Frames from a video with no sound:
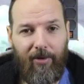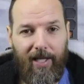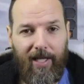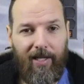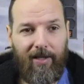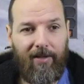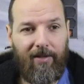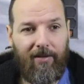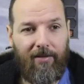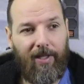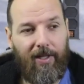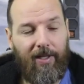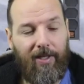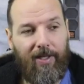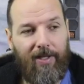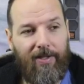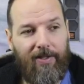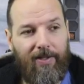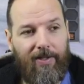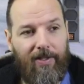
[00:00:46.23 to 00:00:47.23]
pretty
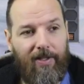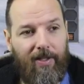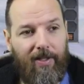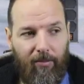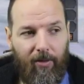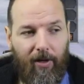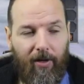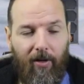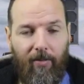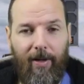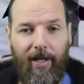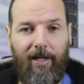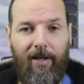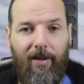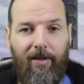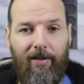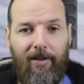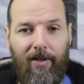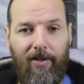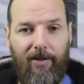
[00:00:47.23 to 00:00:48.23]
because I brought all my
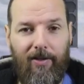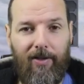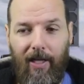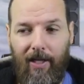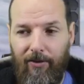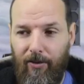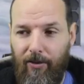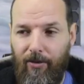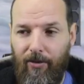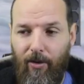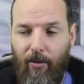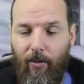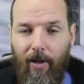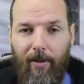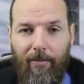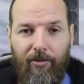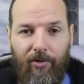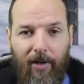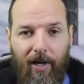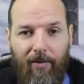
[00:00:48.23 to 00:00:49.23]
characters as usual
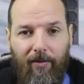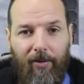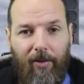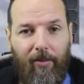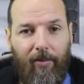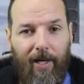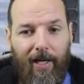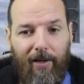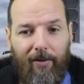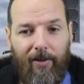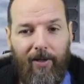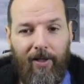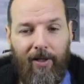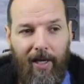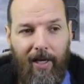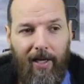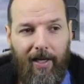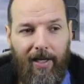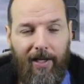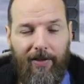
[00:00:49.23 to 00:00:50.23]
while I'm traveling around,
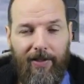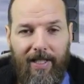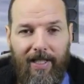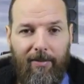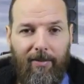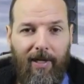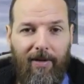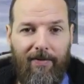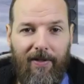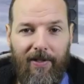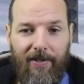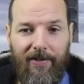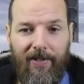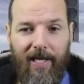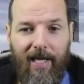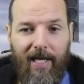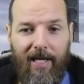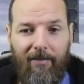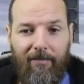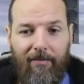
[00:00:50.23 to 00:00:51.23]
and I set them off to the
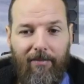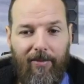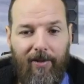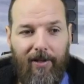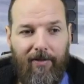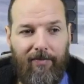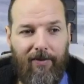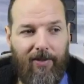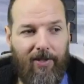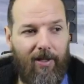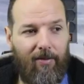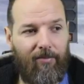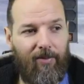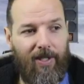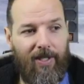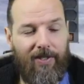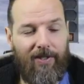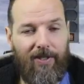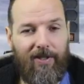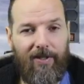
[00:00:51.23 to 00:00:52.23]
side, but for some
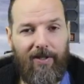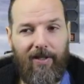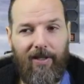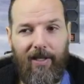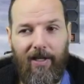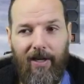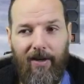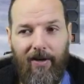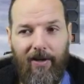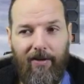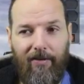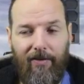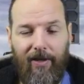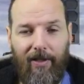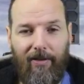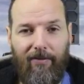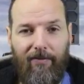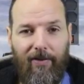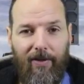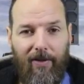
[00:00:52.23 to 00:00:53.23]
reason the area
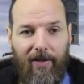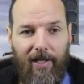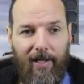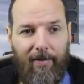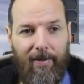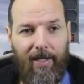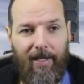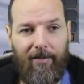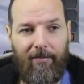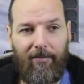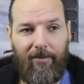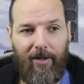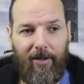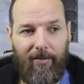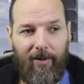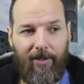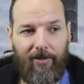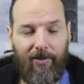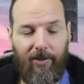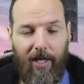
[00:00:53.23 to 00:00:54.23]
effect fear kept hitting pretty
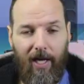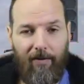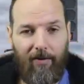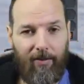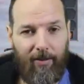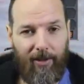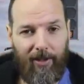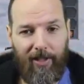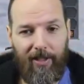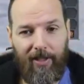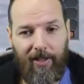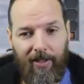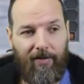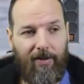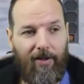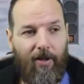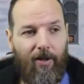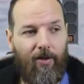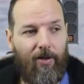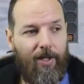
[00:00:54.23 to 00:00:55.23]
much everybody,
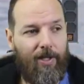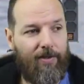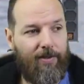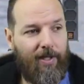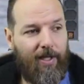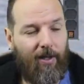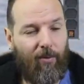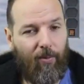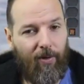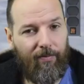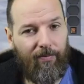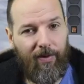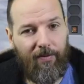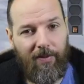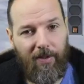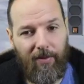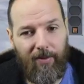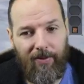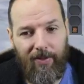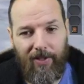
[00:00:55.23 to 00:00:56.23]
even though it's got a
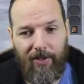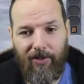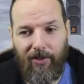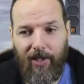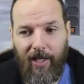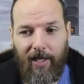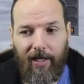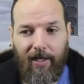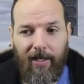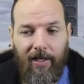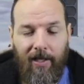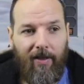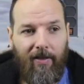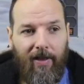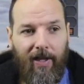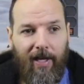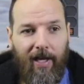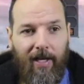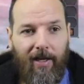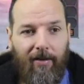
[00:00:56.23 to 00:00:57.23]
150 resist check. And
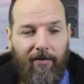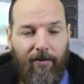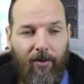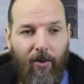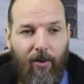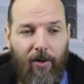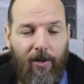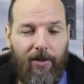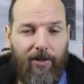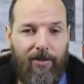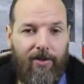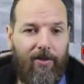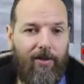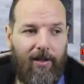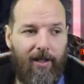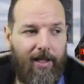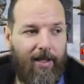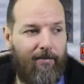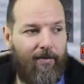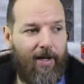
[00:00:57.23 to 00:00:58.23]
then of course
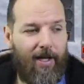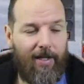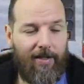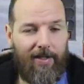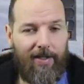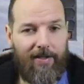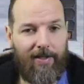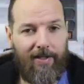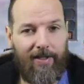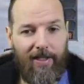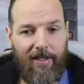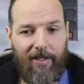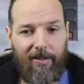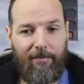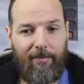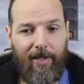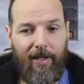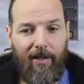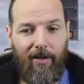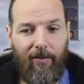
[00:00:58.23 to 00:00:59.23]
Lady Box has a
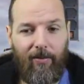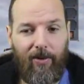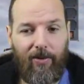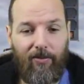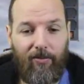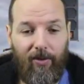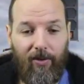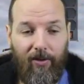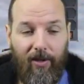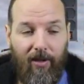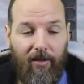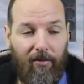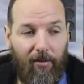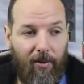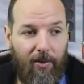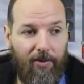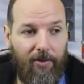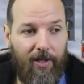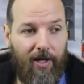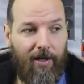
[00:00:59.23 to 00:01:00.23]
dispel, which really
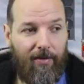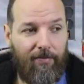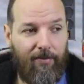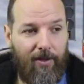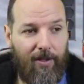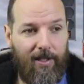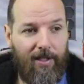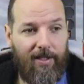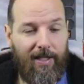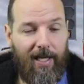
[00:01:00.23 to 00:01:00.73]
throws off trying